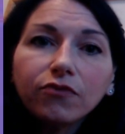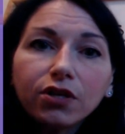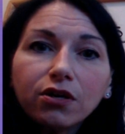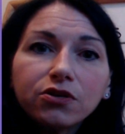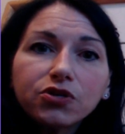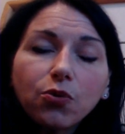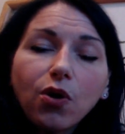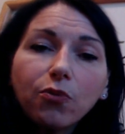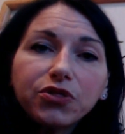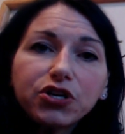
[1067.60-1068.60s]
so
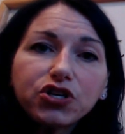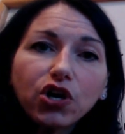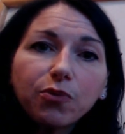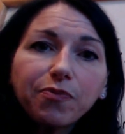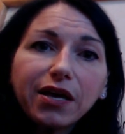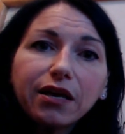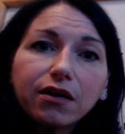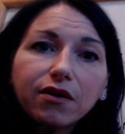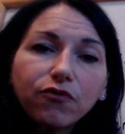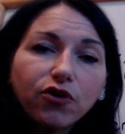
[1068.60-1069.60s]
what would the dirt be?
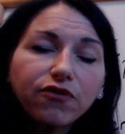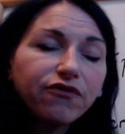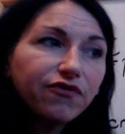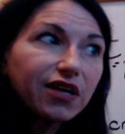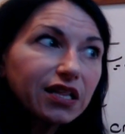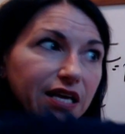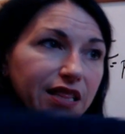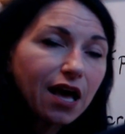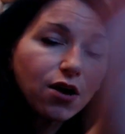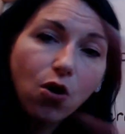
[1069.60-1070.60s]
If we're filling
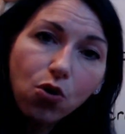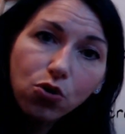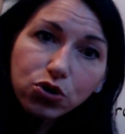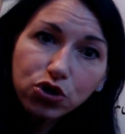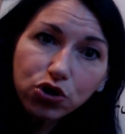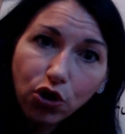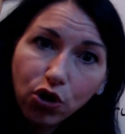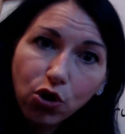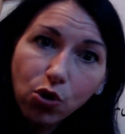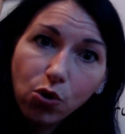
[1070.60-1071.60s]
that whole
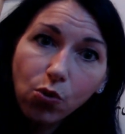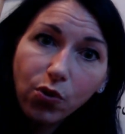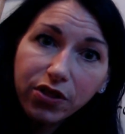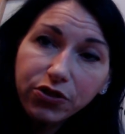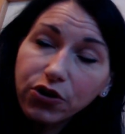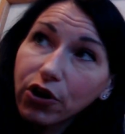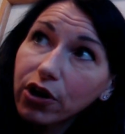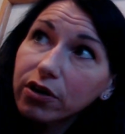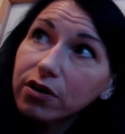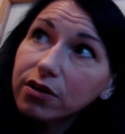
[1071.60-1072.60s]
circle with
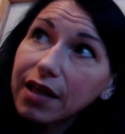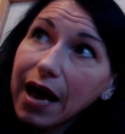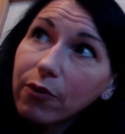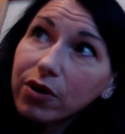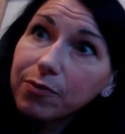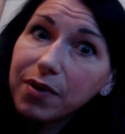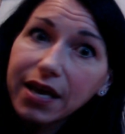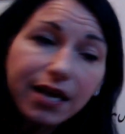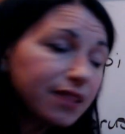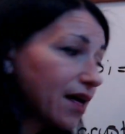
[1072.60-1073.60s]
dirt, that would
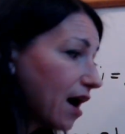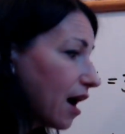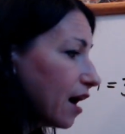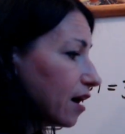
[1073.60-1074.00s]
be the